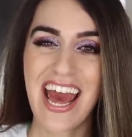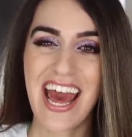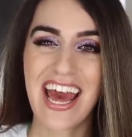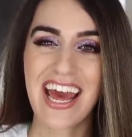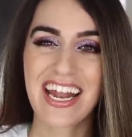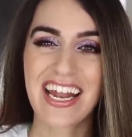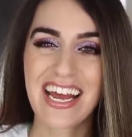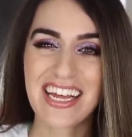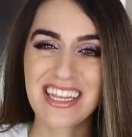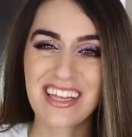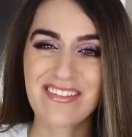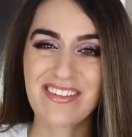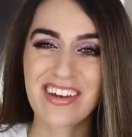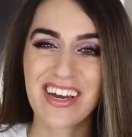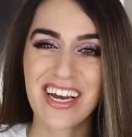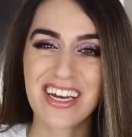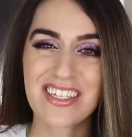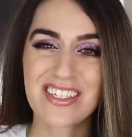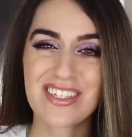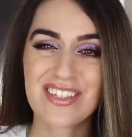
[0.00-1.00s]
And I love you
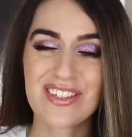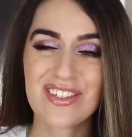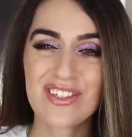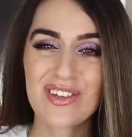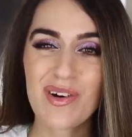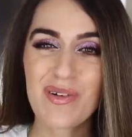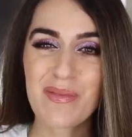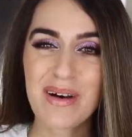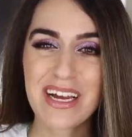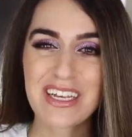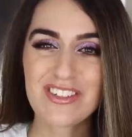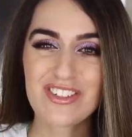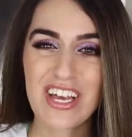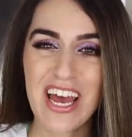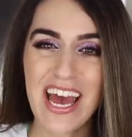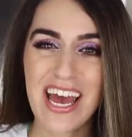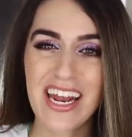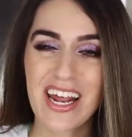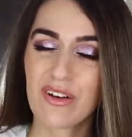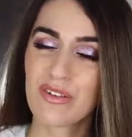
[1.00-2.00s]
guys so much,
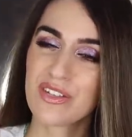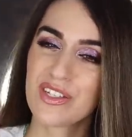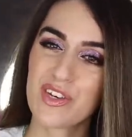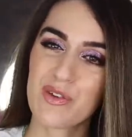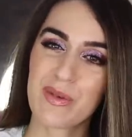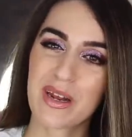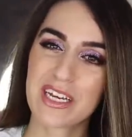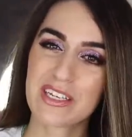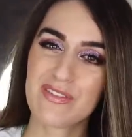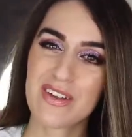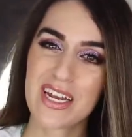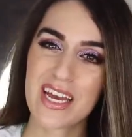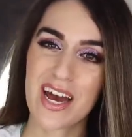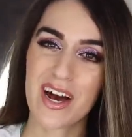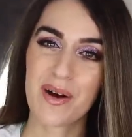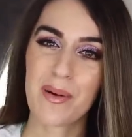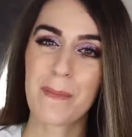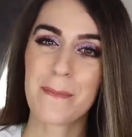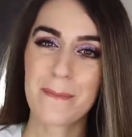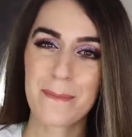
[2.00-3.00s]
and I will see you in my next
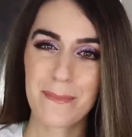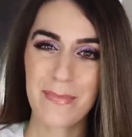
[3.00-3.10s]
video.